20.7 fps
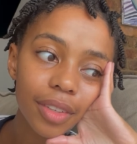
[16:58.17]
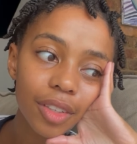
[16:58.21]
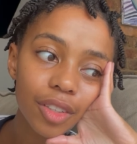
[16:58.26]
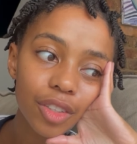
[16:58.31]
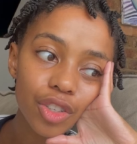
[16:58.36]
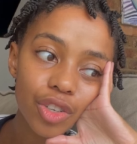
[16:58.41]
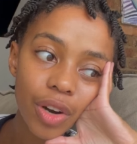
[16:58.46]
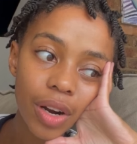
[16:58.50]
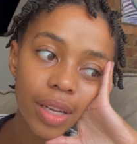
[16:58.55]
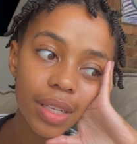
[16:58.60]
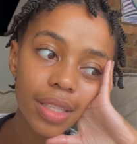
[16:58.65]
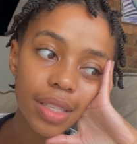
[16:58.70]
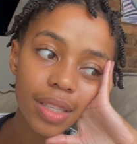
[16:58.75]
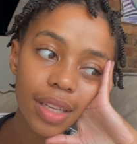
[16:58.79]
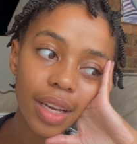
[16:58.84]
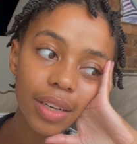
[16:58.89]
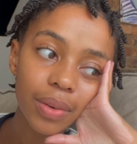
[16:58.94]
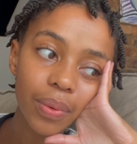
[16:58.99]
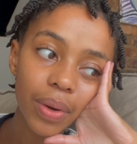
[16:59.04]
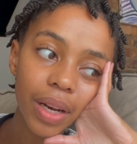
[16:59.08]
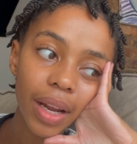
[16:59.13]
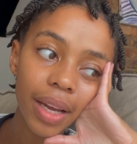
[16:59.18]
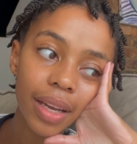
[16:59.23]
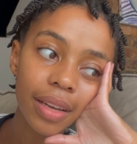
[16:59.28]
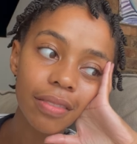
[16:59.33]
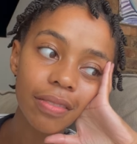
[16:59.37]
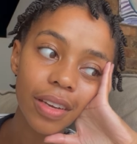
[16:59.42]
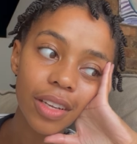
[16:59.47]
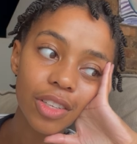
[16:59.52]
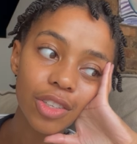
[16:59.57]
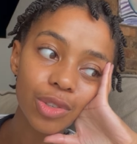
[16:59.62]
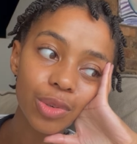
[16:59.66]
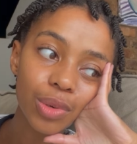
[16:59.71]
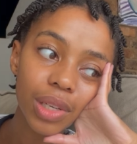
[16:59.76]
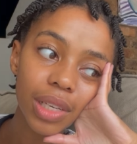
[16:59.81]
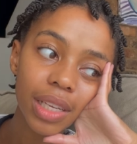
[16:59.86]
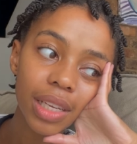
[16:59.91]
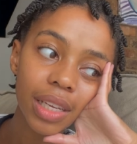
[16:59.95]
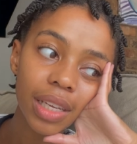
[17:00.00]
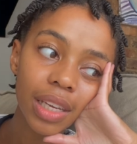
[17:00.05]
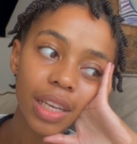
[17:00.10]
trust that when I
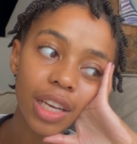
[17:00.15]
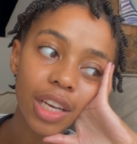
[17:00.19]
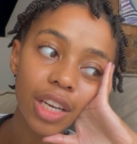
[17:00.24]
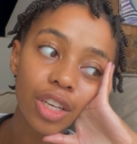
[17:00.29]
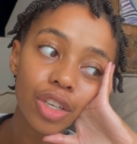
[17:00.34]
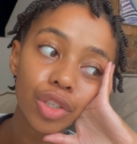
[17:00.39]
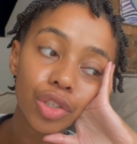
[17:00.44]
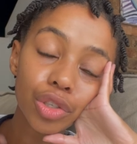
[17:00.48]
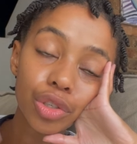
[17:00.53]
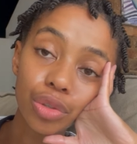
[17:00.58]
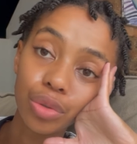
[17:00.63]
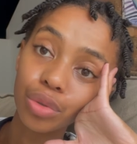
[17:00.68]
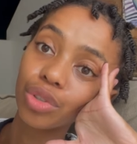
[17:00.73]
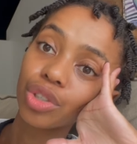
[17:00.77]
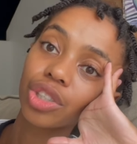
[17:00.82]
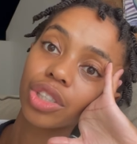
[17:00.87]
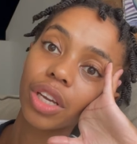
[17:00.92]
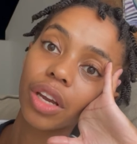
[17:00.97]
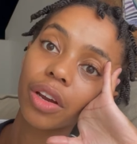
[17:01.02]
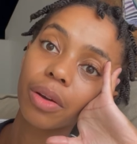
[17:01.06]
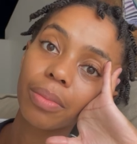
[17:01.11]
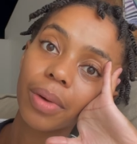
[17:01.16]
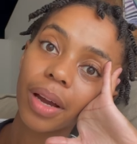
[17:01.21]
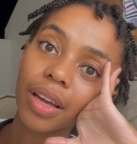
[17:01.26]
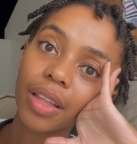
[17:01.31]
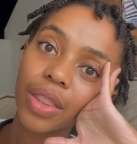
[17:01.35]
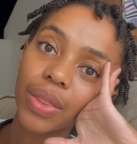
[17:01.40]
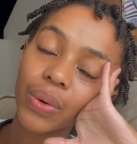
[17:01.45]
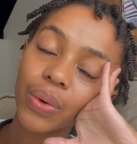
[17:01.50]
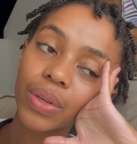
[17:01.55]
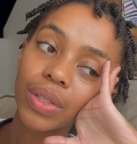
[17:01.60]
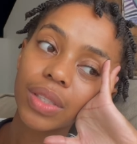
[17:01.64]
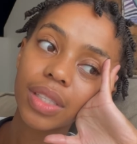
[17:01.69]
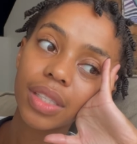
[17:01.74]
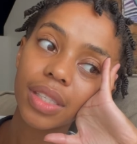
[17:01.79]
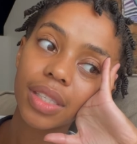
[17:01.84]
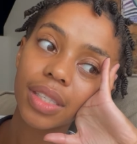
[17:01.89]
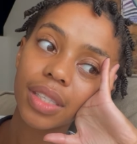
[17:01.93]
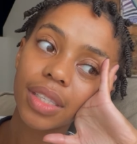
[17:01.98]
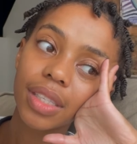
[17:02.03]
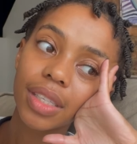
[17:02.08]
eventually do share my
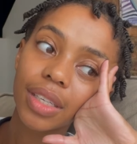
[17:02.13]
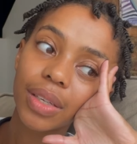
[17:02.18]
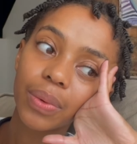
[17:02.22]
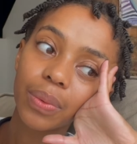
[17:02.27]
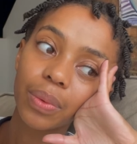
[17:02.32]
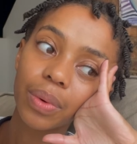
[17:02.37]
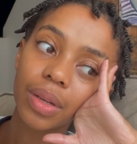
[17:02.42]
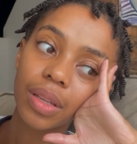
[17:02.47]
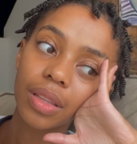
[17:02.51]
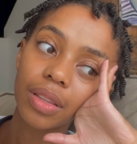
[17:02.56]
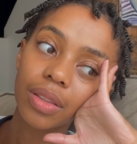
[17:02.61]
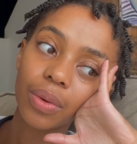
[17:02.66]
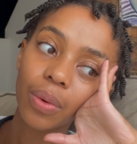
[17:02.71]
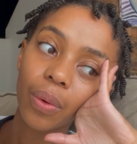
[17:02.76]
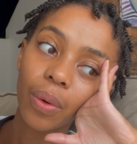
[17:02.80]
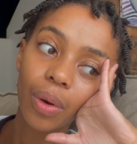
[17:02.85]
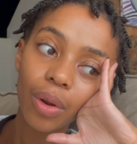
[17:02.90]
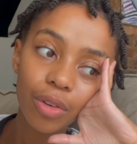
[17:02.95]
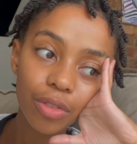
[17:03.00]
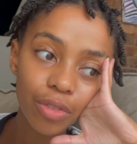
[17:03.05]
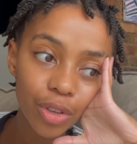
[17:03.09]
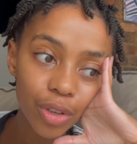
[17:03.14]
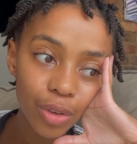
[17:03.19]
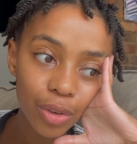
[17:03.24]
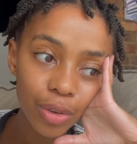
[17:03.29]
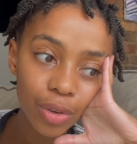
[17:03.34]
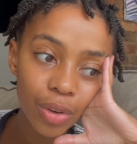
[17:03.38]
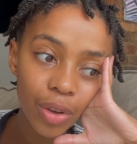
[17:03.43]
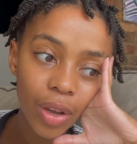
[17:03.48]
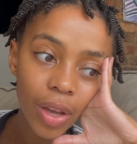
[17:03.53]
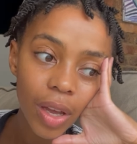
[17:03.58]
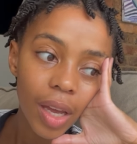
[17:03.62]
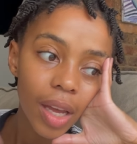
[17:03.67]
thoughts with all of you,